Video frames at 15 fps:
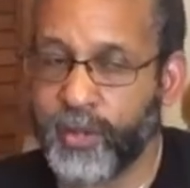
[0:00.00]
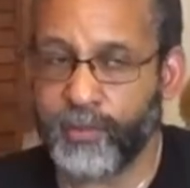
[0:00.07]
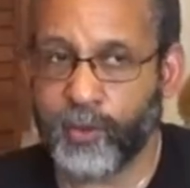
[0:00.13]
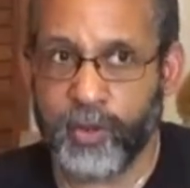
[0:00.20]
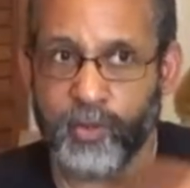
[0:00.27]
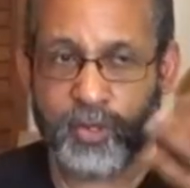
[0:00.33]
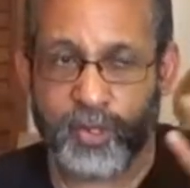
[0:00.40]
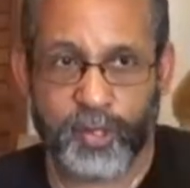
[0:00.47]
I'm
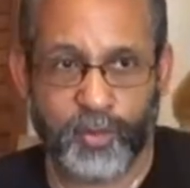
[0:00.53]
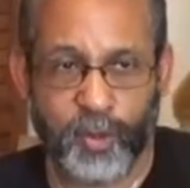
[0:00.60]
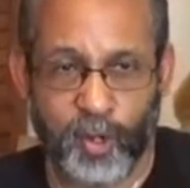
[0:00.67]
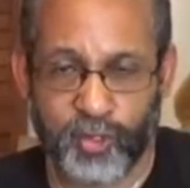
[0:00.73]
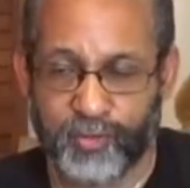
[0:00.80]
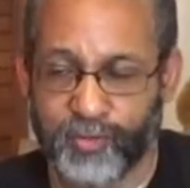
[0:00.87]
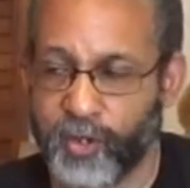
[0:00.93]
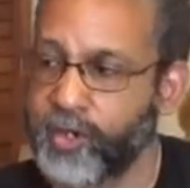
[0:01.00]
going with the
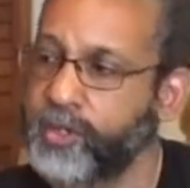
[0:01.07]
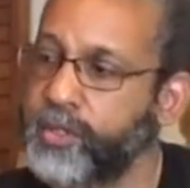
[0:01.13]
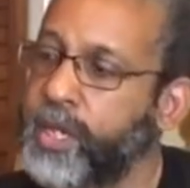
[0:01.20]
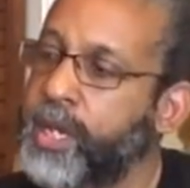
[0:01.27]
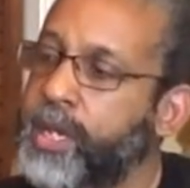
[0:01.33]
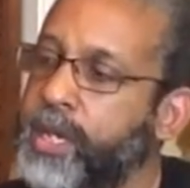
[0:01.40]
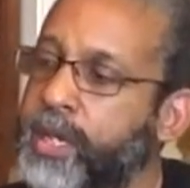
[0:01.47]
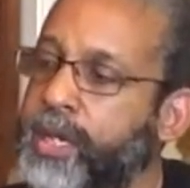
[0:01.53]
spiritual first
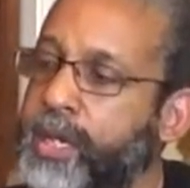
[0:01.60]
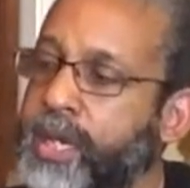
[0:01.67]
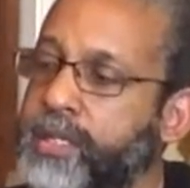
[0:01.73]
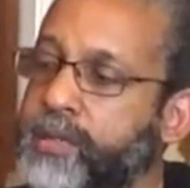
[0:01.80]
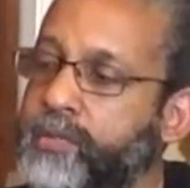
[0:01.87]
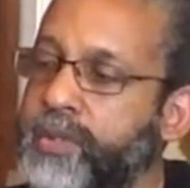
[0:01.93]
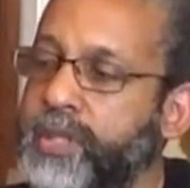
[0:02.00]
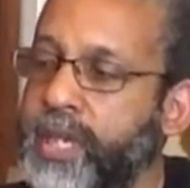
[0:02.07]

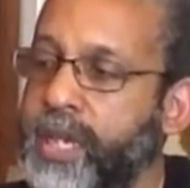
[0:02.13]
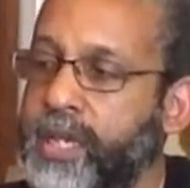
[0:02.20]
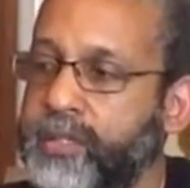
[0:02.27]
connecting with the